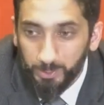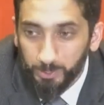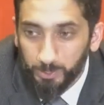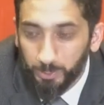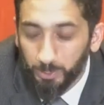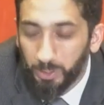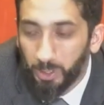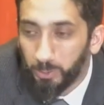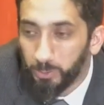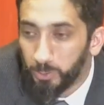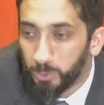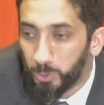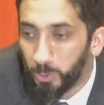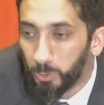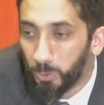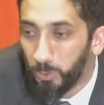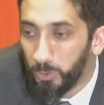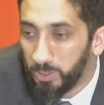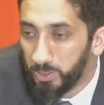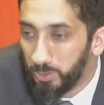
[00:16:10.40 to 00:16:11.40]
So now you
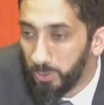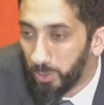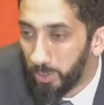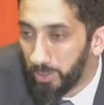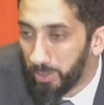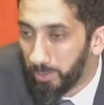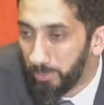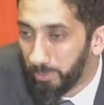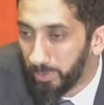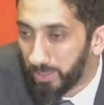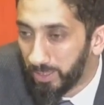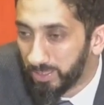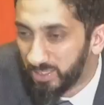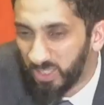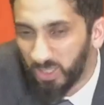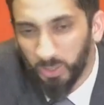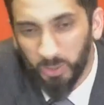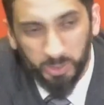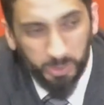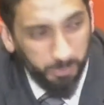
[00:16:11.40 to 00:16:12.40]
should go easy on him because
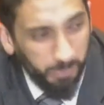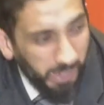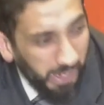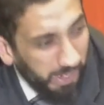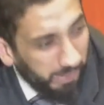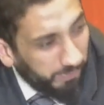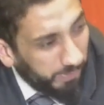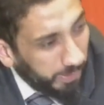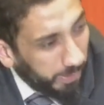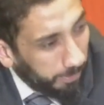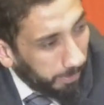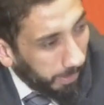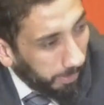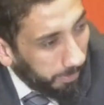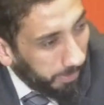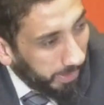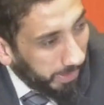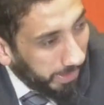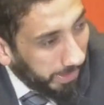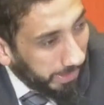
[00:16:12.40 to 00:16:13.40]
it looks bad for the
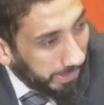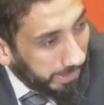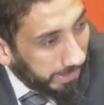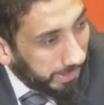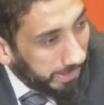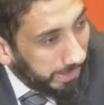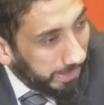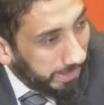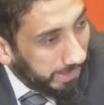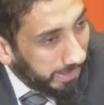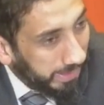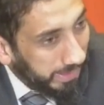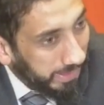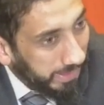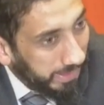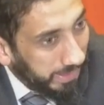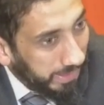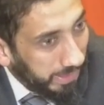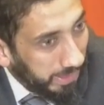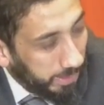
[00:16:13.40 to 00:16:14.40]
public,
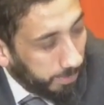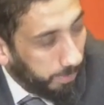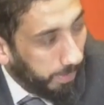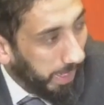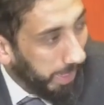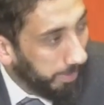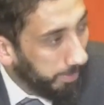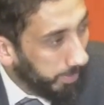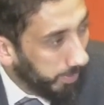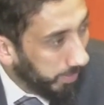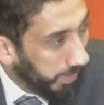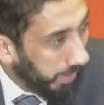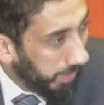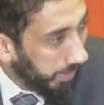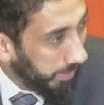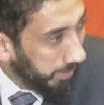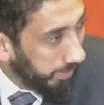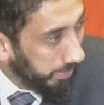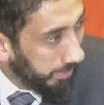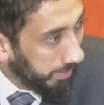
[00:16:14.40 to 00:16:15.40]
it's bad
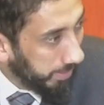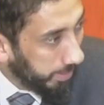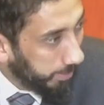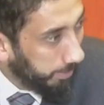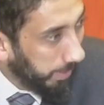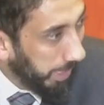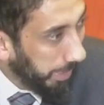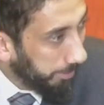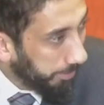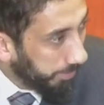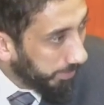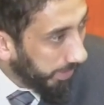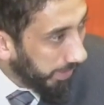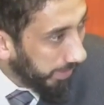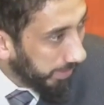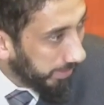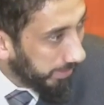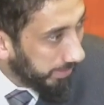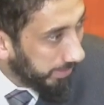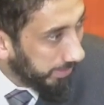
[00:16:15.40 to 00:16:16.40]
morale, it's bad
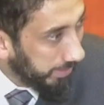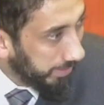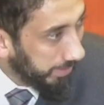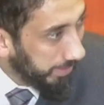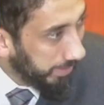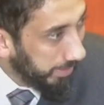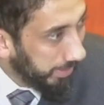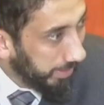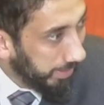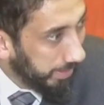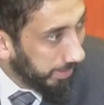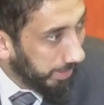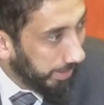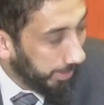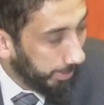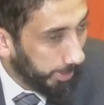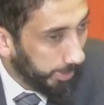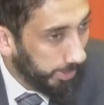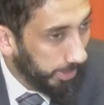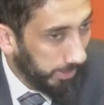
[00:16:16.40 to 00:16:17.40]
press,
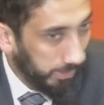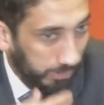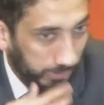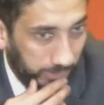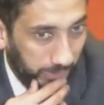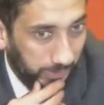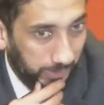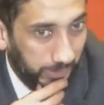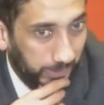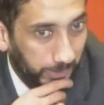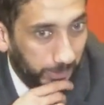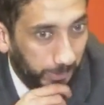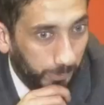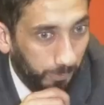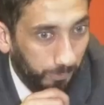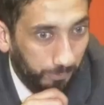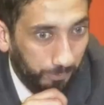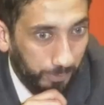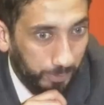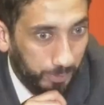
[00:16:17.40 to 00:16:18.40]
and the judge is like, I don't
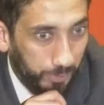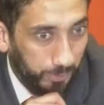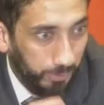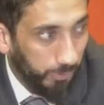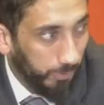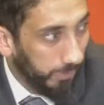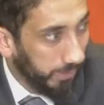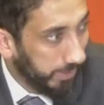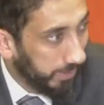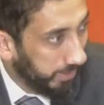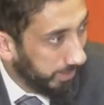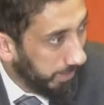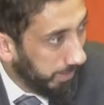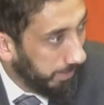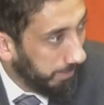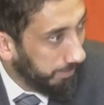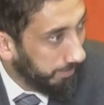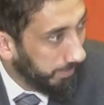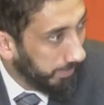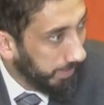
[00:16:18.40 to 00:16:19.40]
know if we should do this to
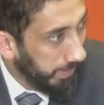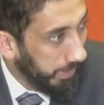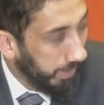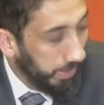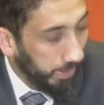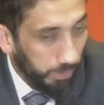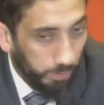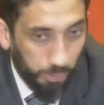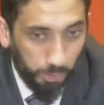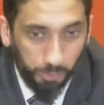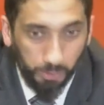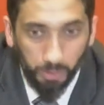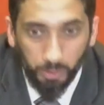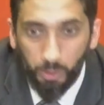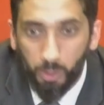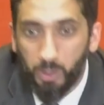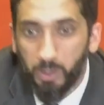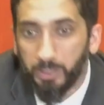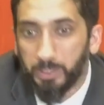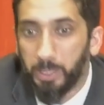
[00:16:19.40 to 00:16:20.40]
him. So the
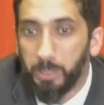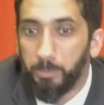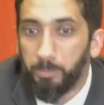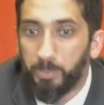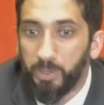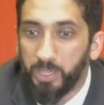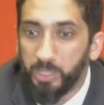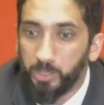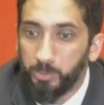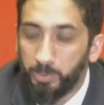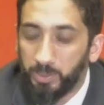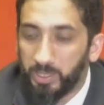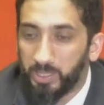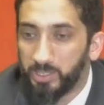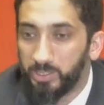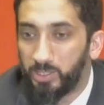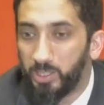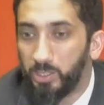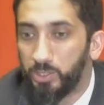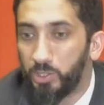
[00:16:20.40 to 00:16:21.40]
law can bend
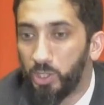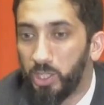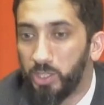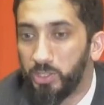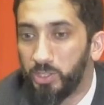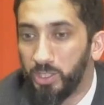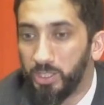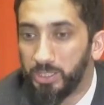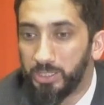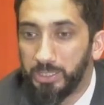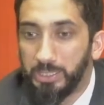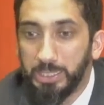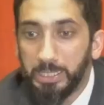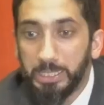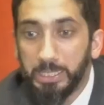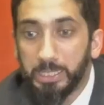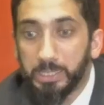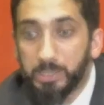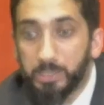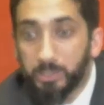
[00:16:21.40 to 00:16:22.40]
because the judge is
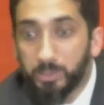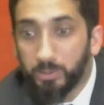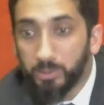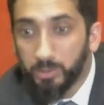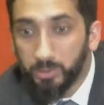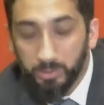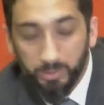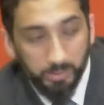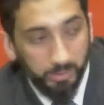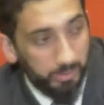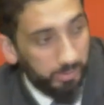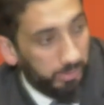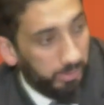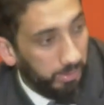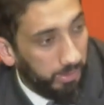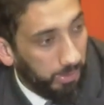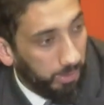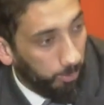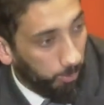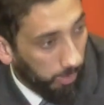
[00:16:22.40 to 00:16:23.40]
lenient
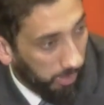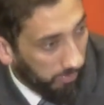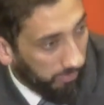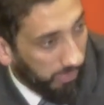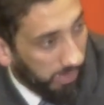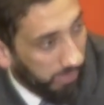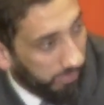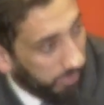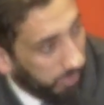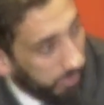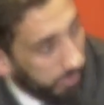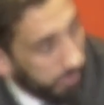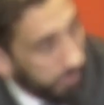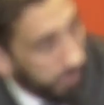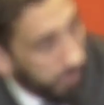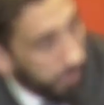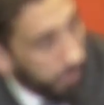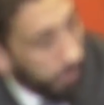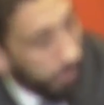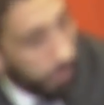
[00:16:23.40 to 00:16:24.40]
in one favor
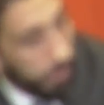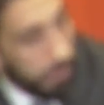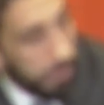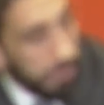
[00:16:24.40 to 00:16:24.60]
or